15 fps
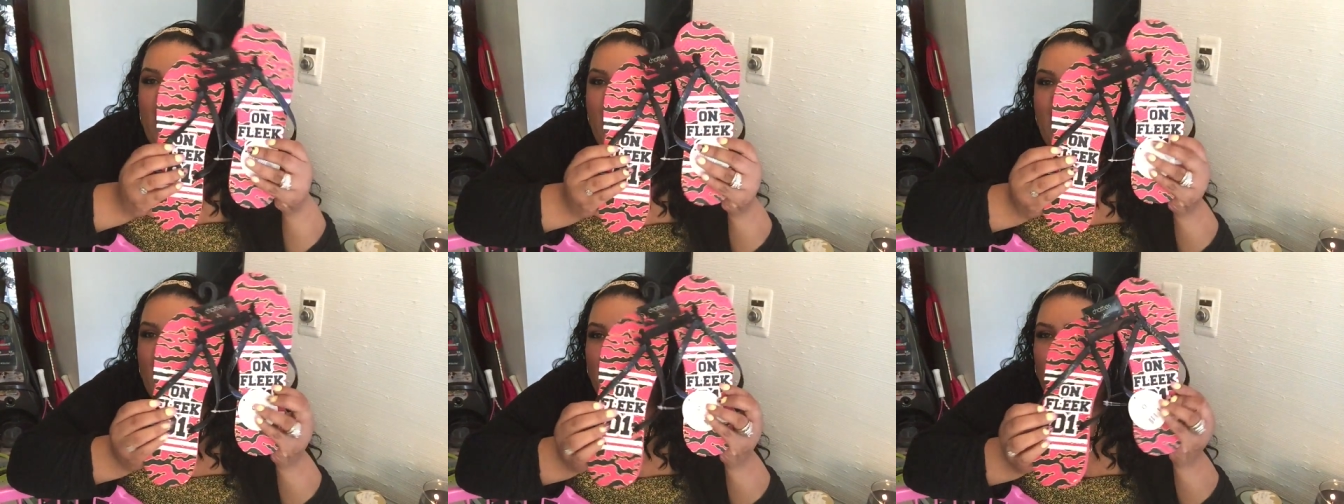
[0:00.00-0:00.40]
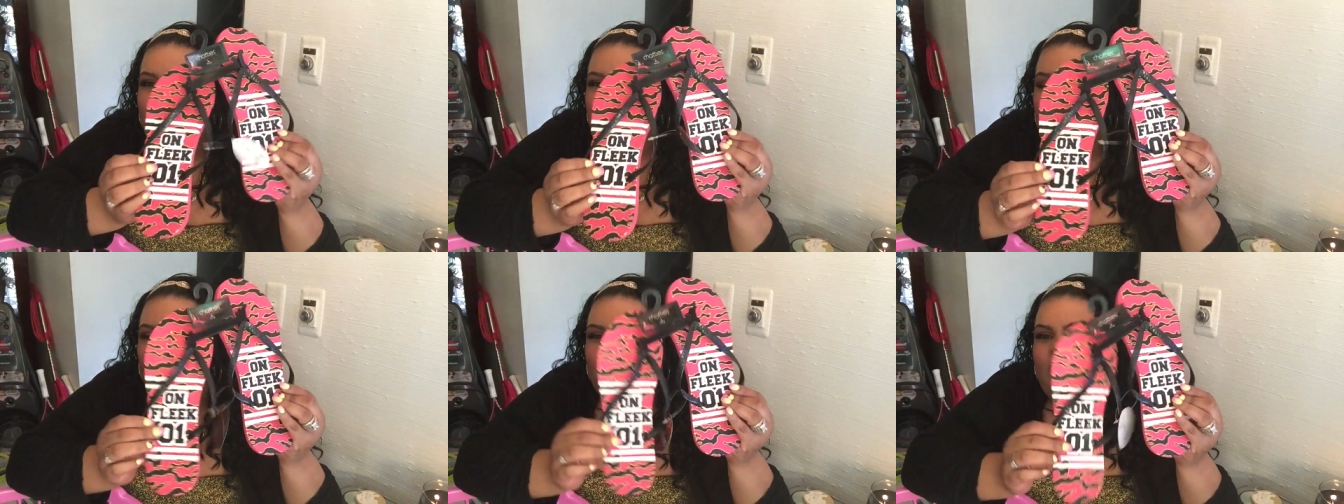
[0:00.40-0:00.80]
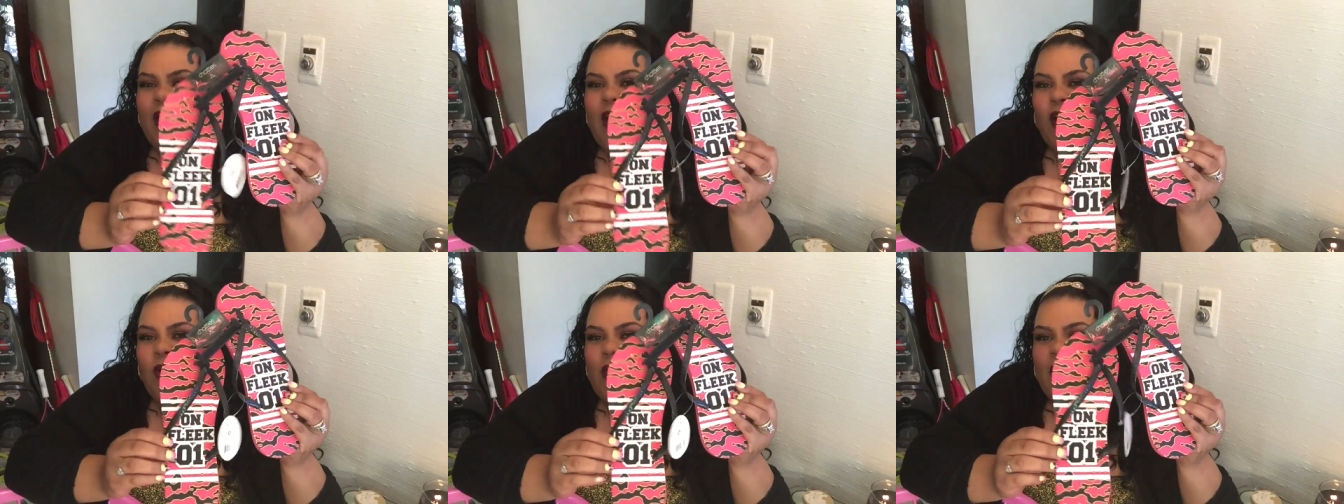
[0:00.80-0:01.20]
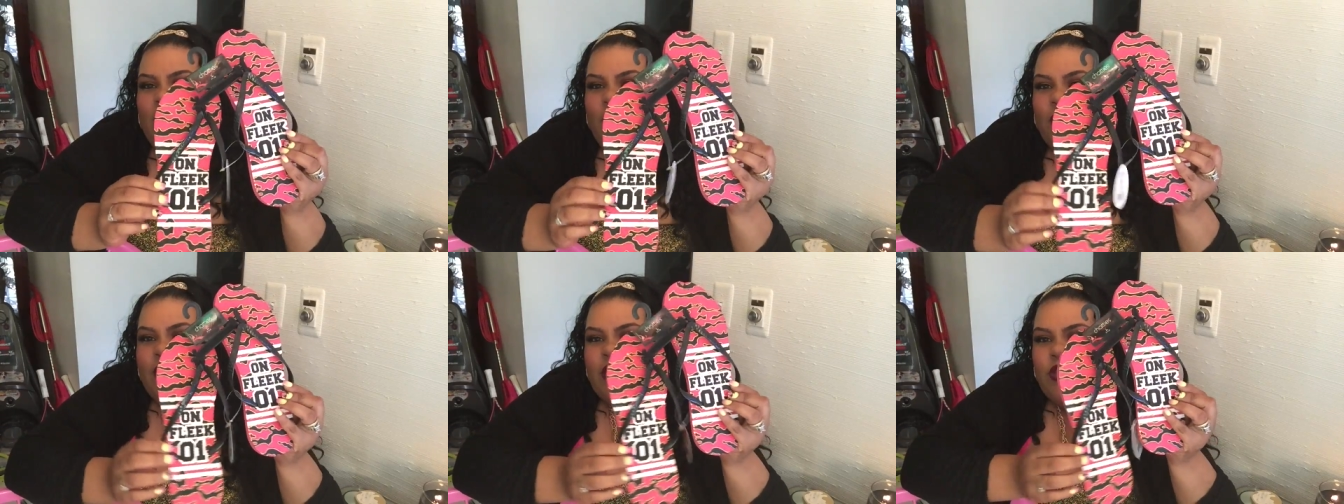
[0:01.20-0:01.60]
And the only thing I don't like
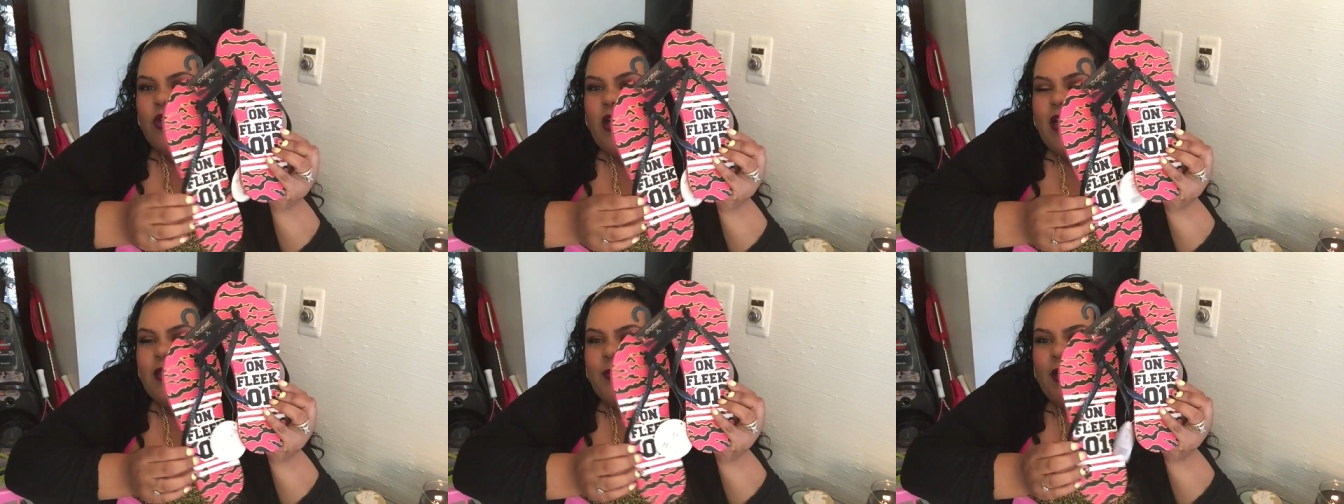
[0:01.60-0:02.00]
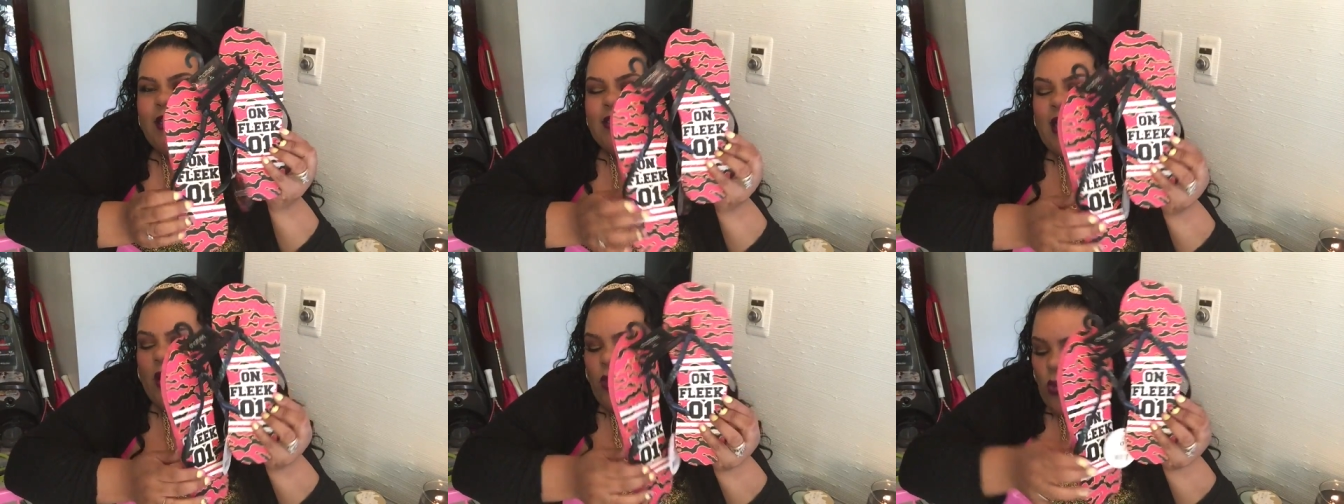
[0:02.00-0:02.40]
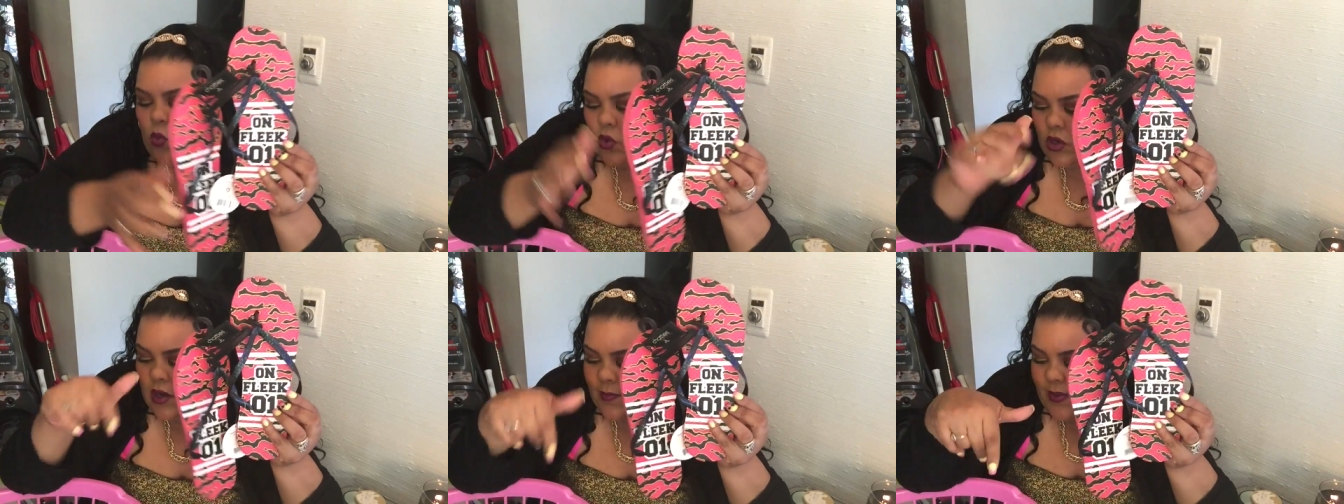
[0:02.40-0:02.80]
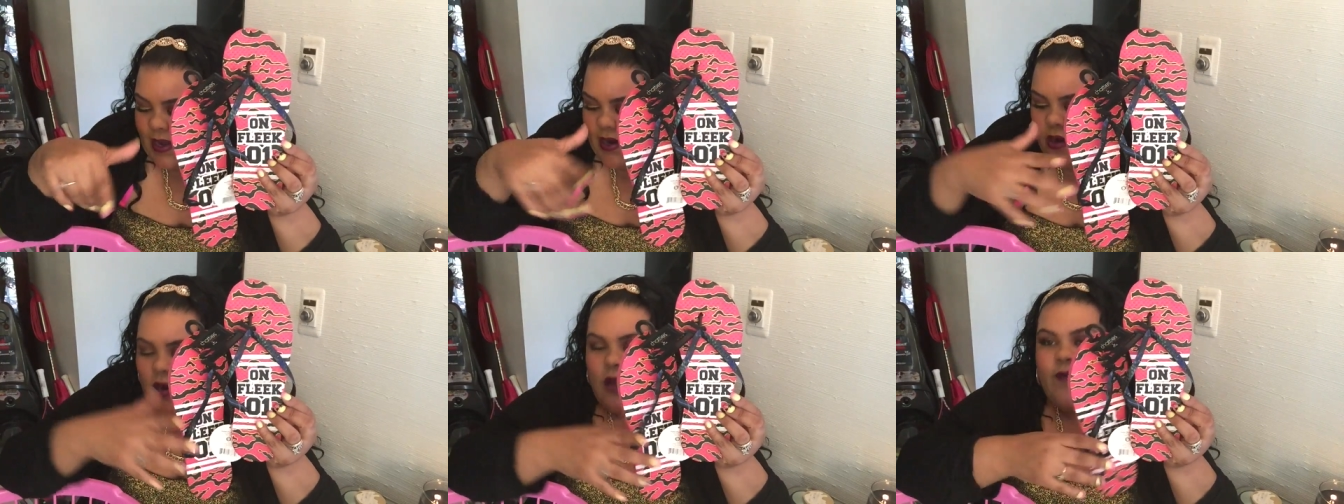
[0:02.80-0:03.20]
about these, you guys, because I wore a
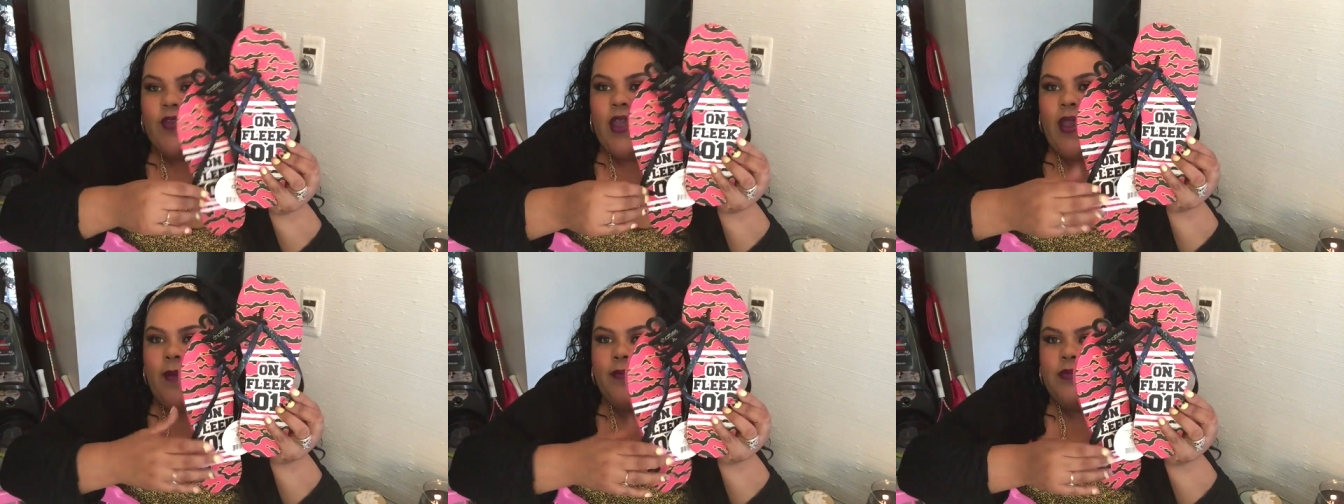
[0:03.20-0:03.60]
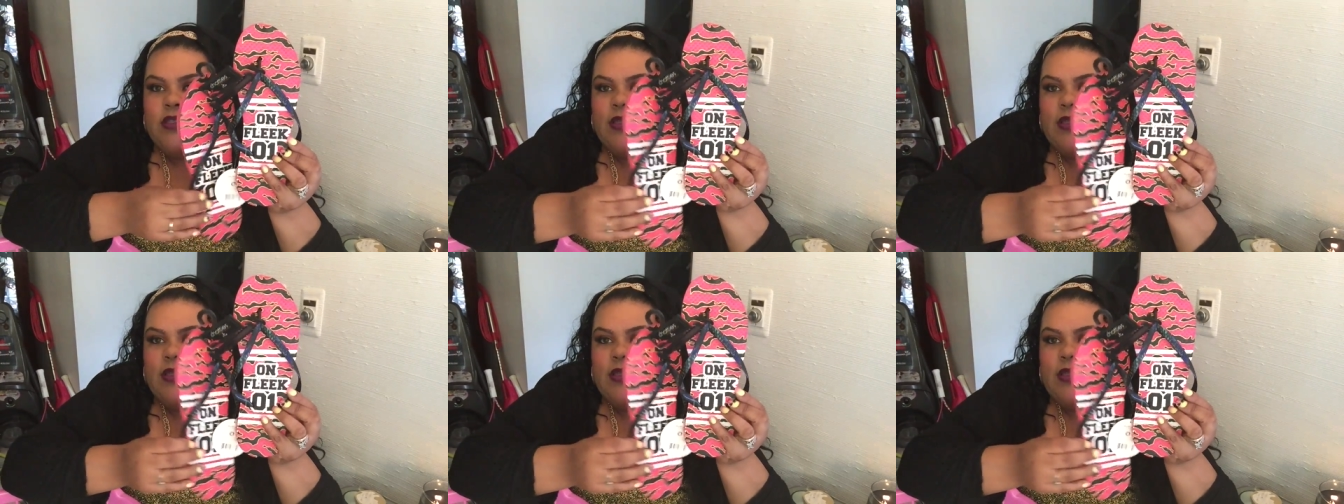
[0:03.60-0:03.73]
pair of them